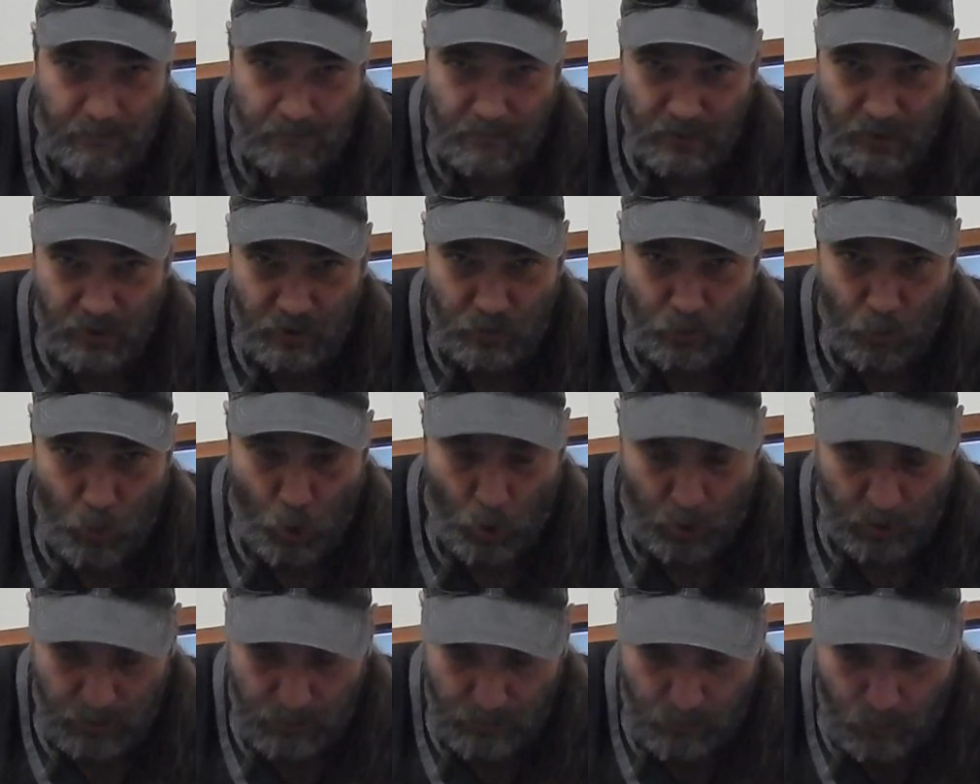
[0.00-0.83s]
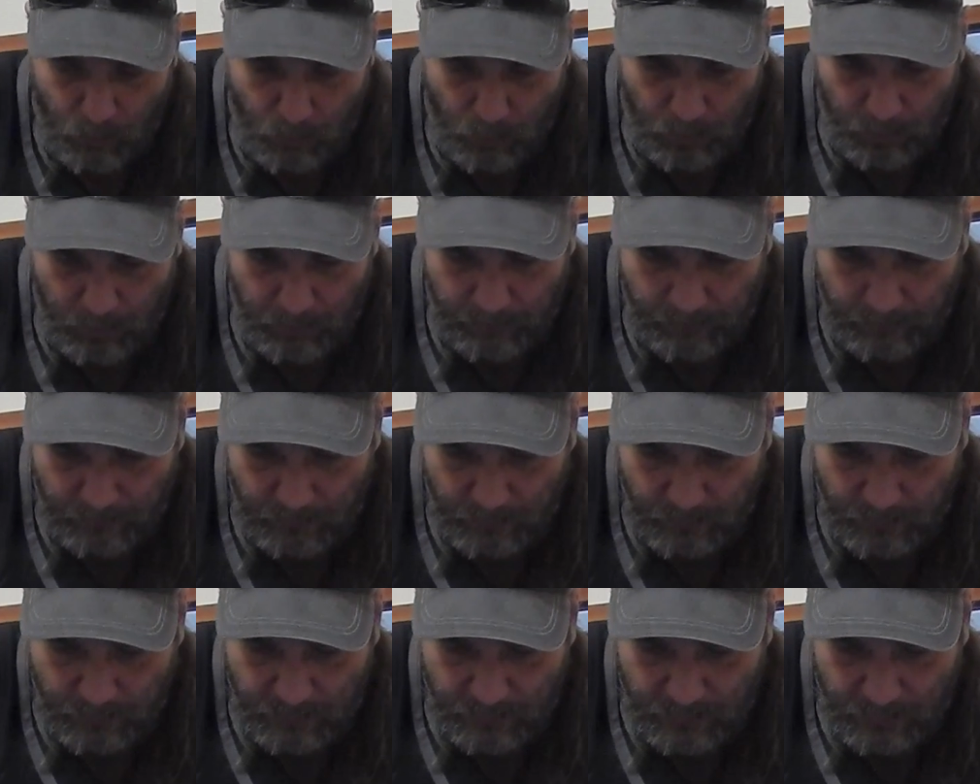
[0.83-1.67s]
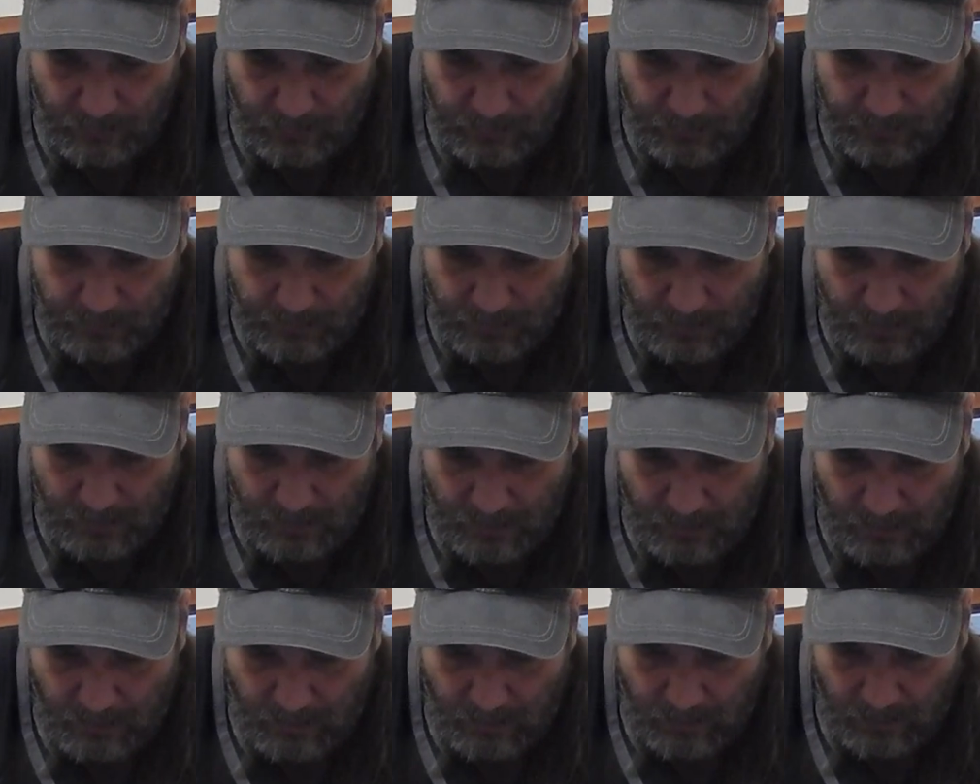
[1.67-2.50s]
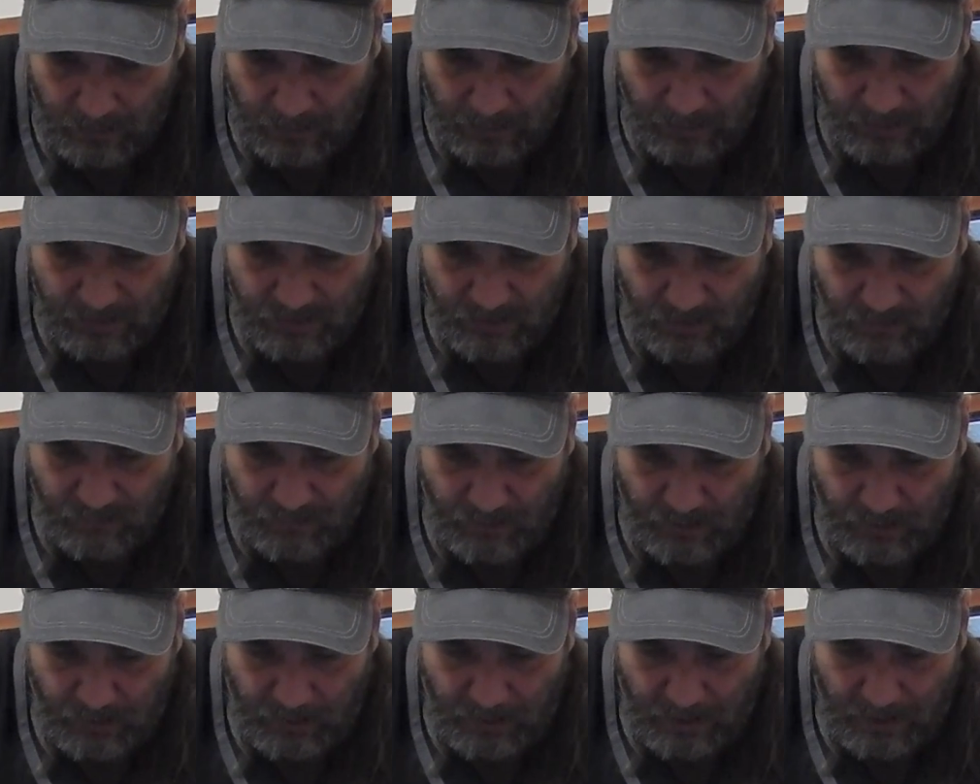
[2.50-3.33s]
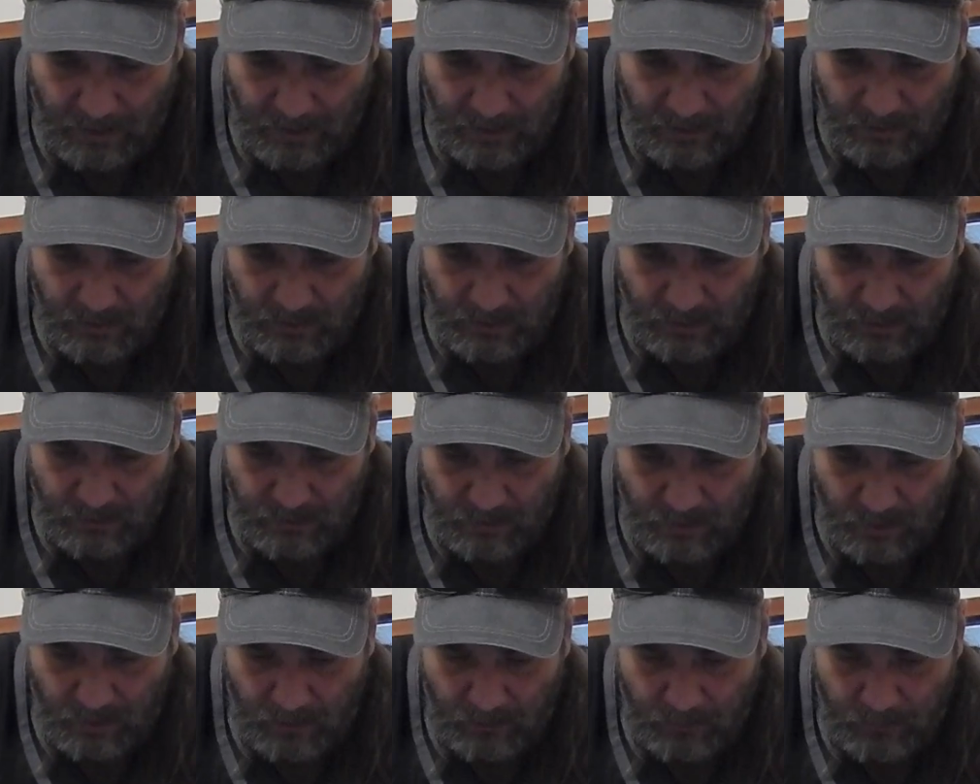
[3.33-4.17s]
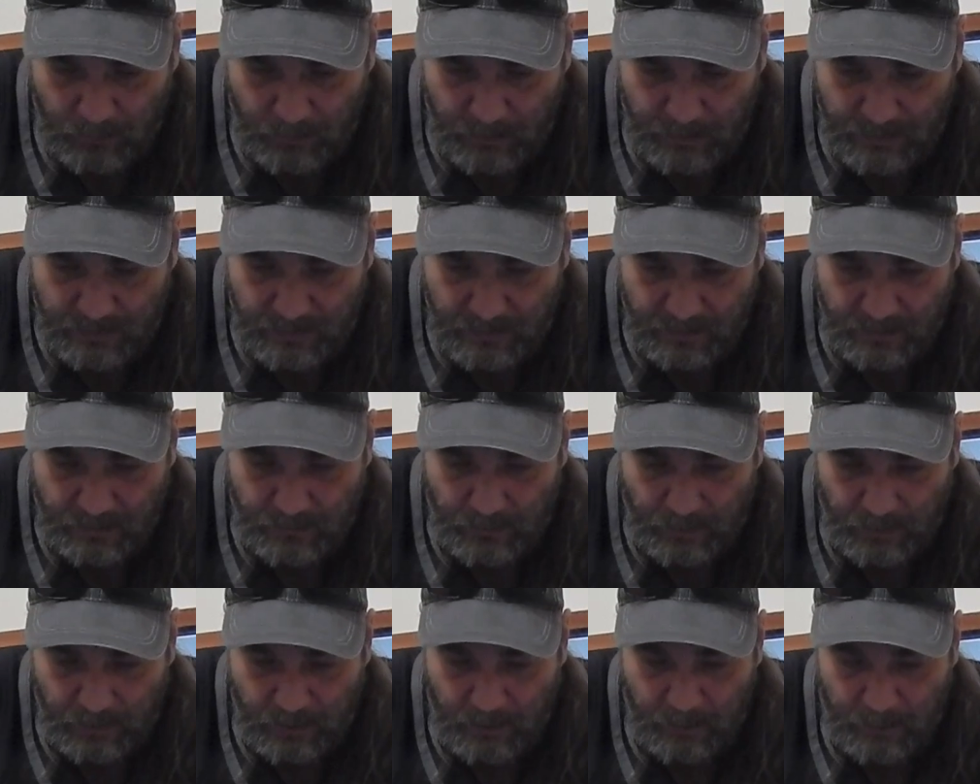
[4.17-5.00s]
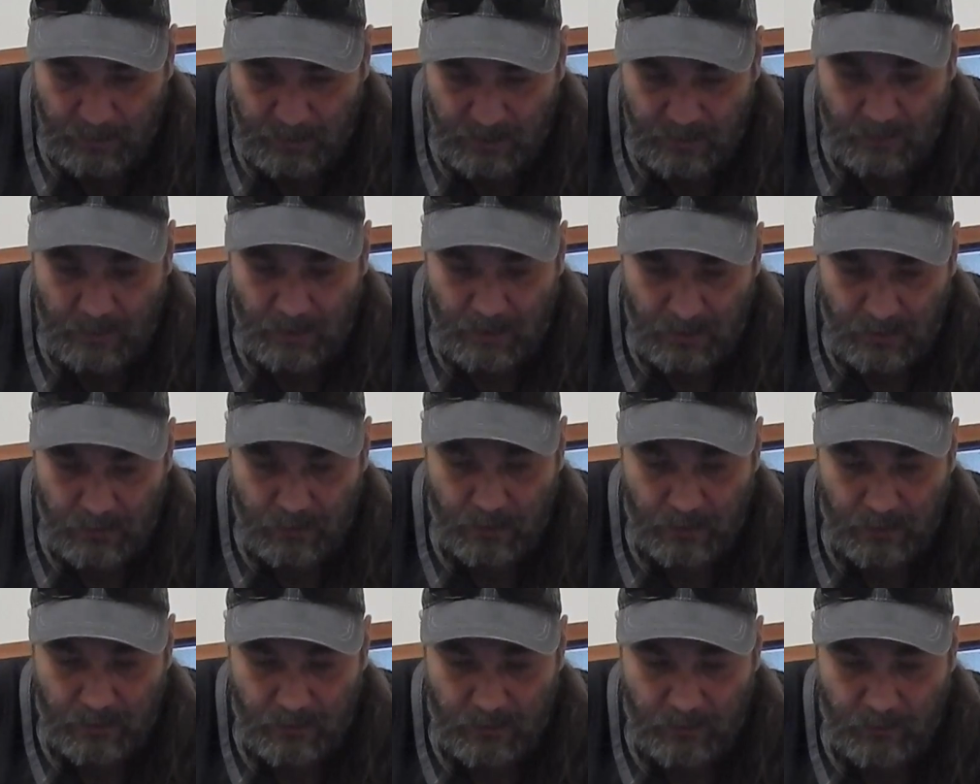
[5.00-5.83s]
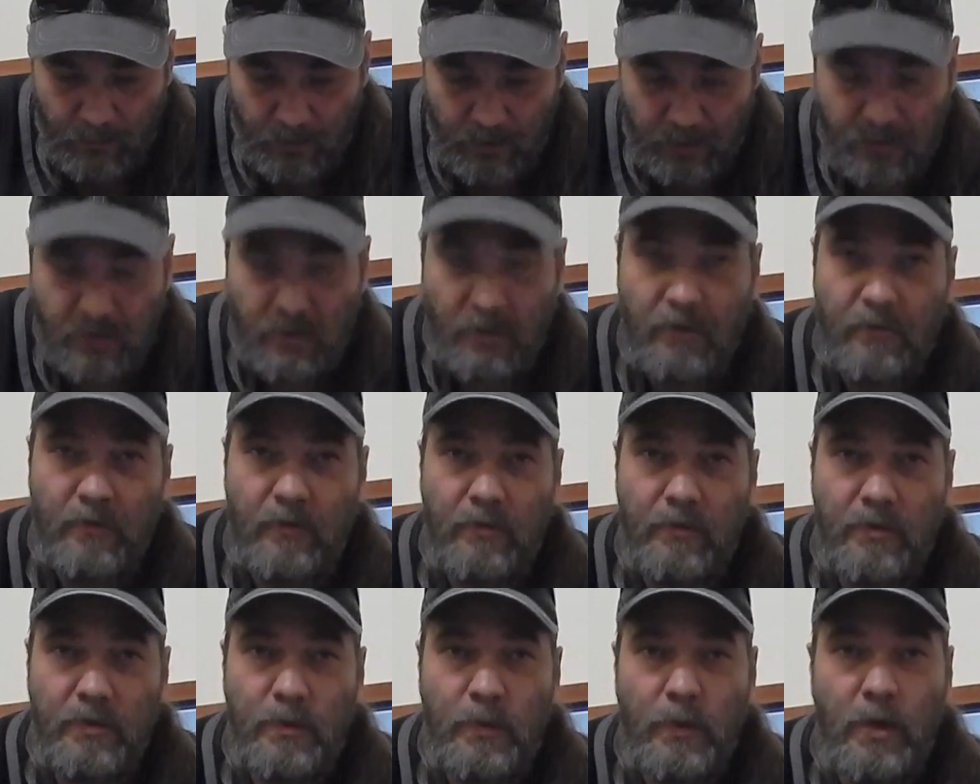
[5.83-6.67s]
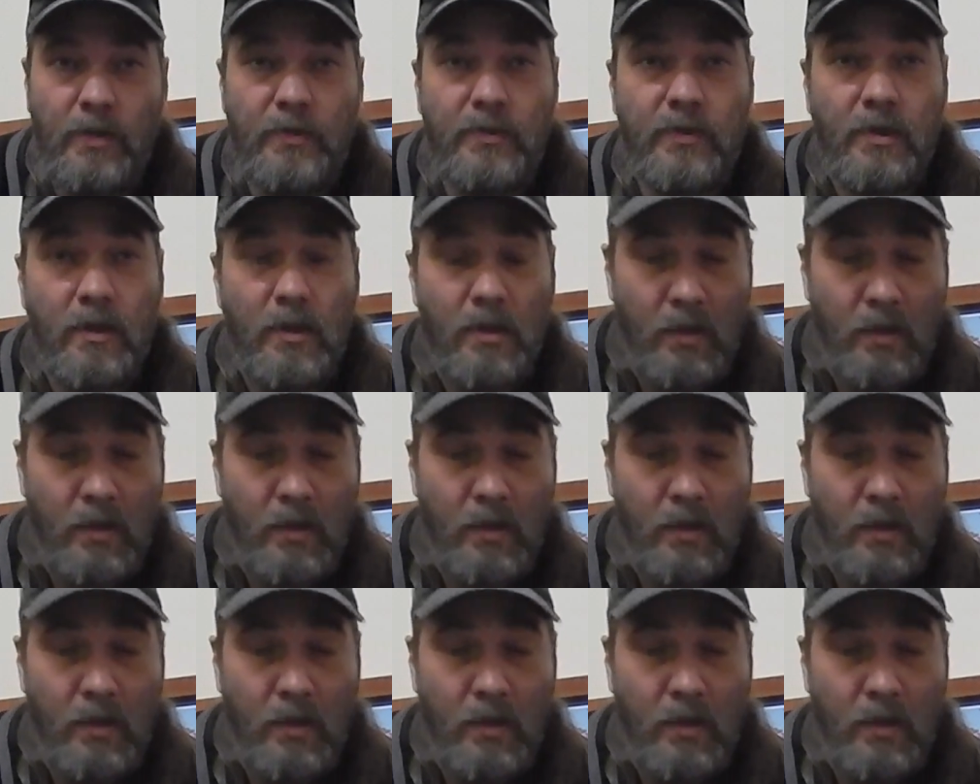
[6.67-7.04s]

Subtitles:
smorgasbord of good songs. X Giovanni, how did you get into Hollywood business as a director? I'm an aspiring director, and much love the response.